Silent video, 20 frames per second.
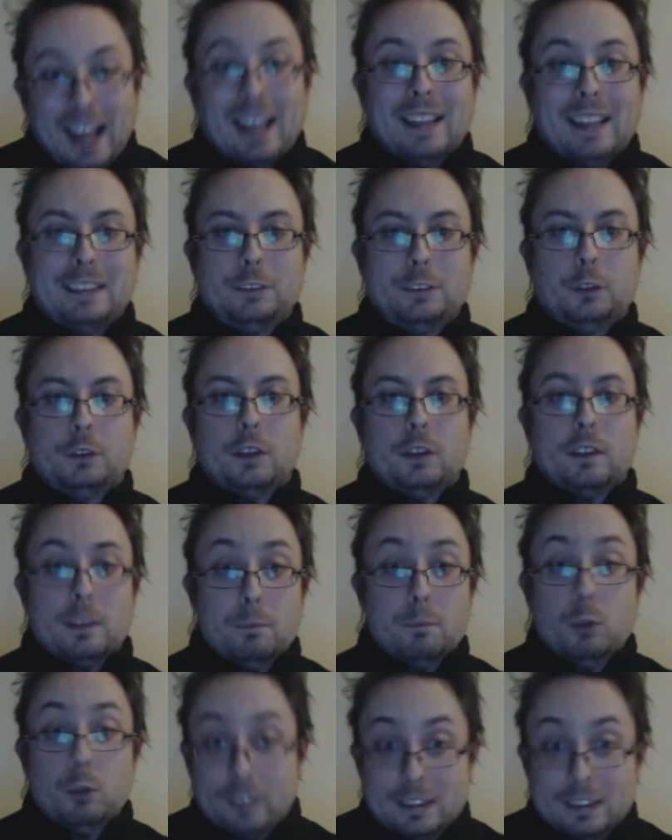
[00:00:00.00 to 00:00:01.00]
I should
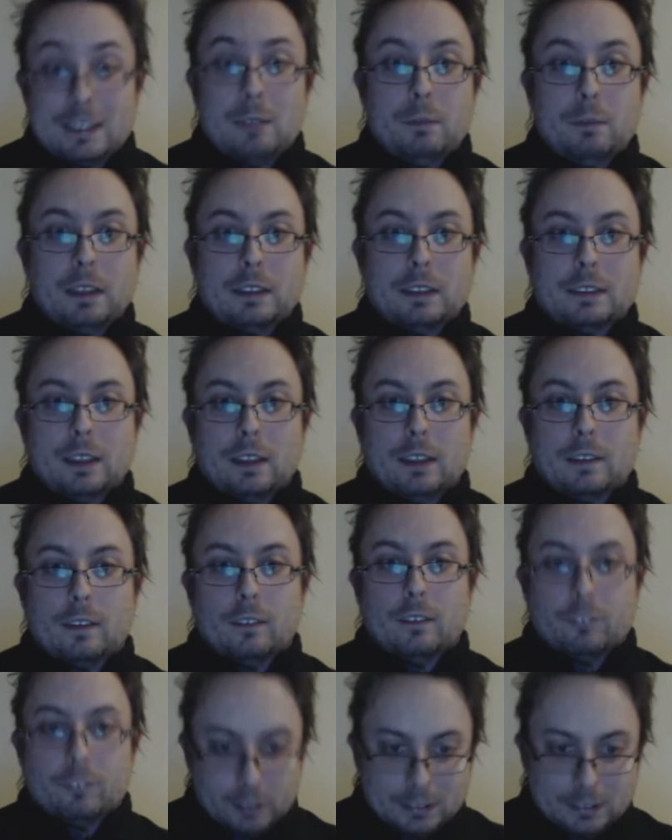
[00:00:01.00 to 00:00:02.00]
remove the summoning
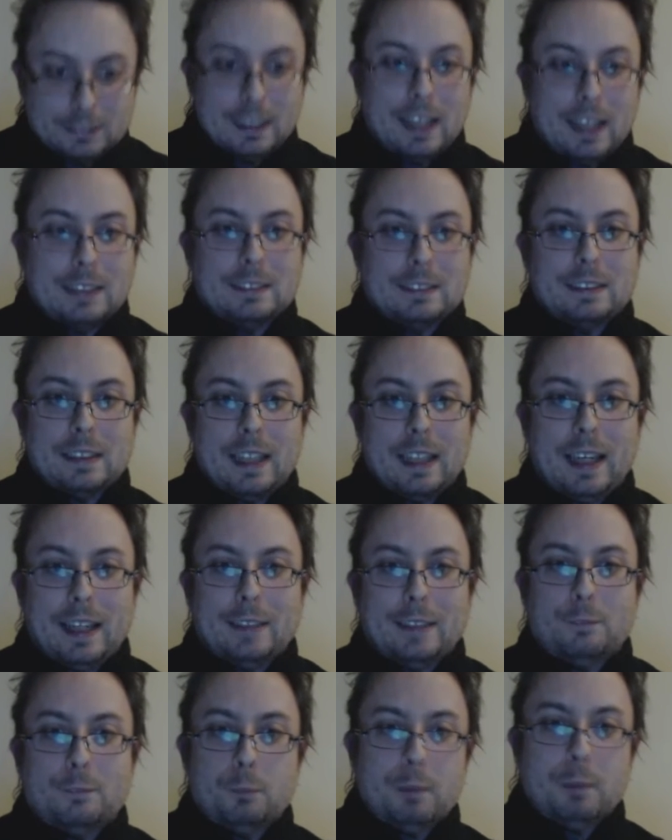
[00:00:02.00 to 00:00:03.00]
circle first, as
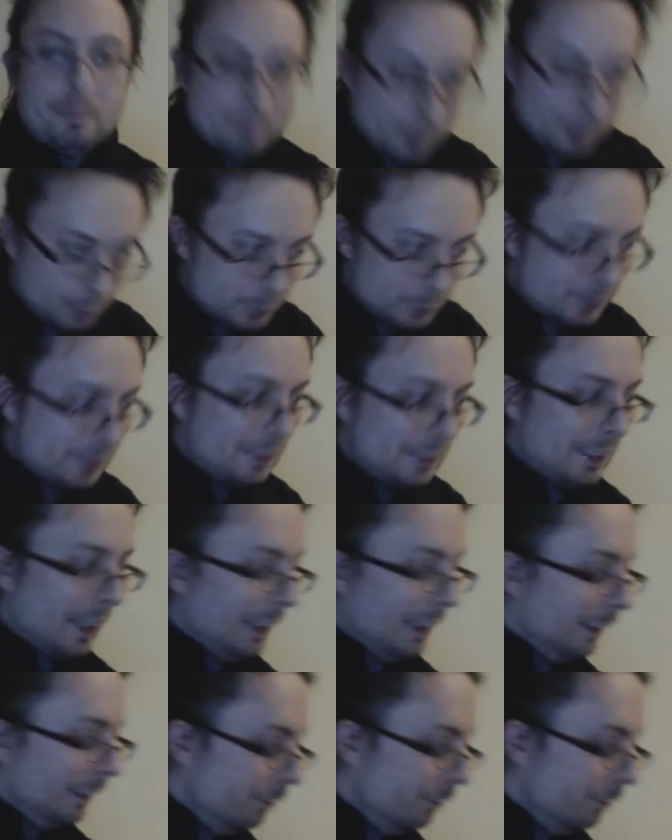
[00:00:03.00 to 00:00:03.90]
it would be most